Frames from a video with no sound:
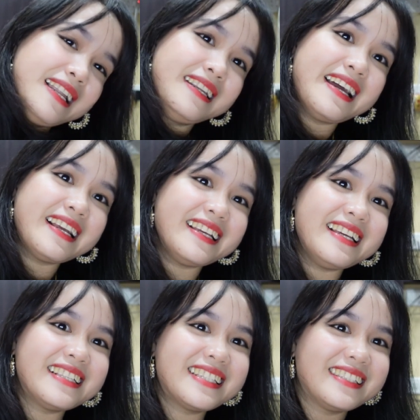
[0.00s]
Like,
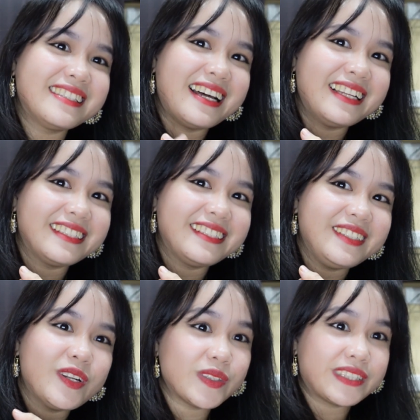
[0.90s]
it's not
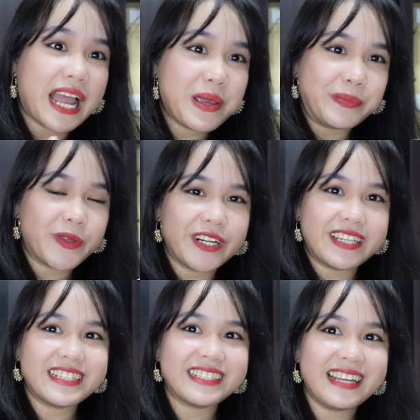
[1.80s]
typed or
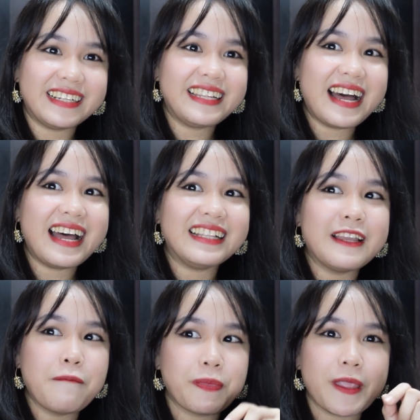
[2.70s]
things like that.
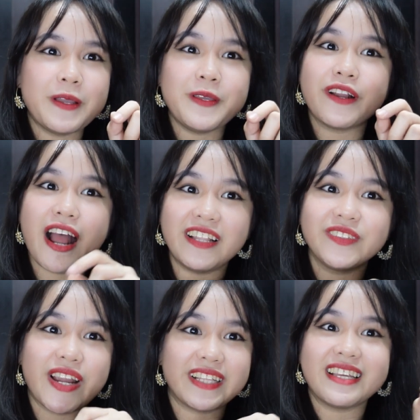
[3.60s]
Your
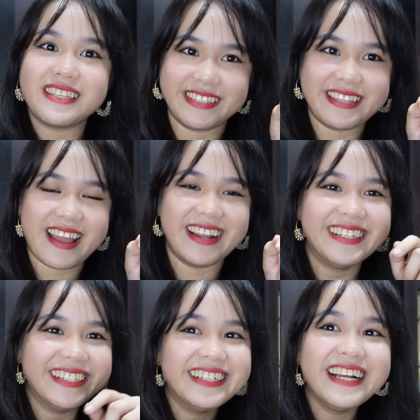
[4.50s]
handwriting is there.
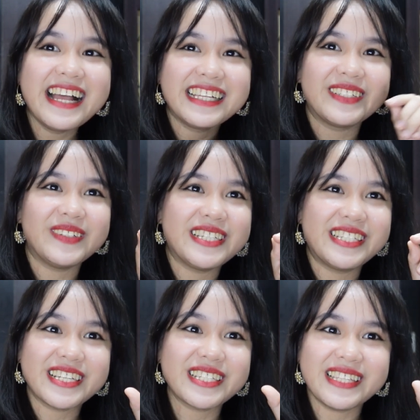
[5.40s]
So
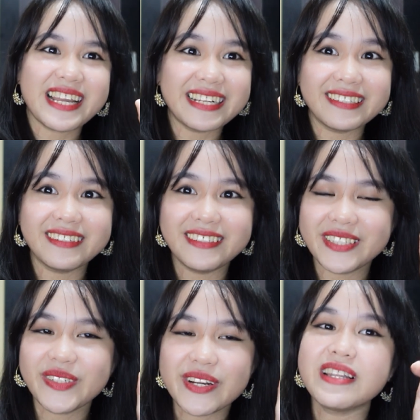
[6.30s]
it's just like
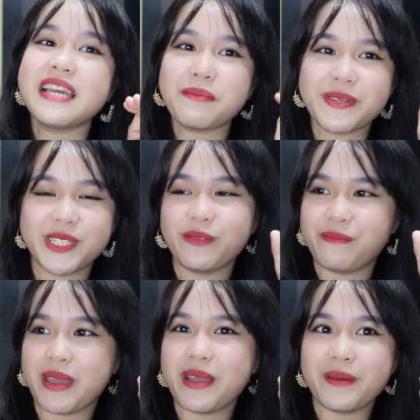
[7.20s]
literally a piece of
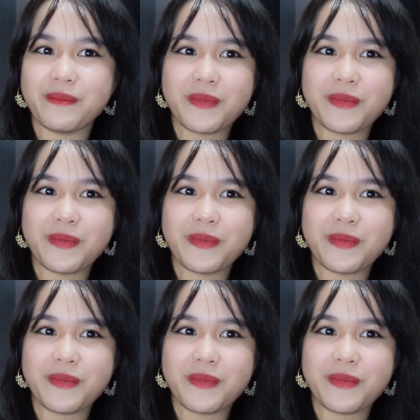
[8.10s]
paper.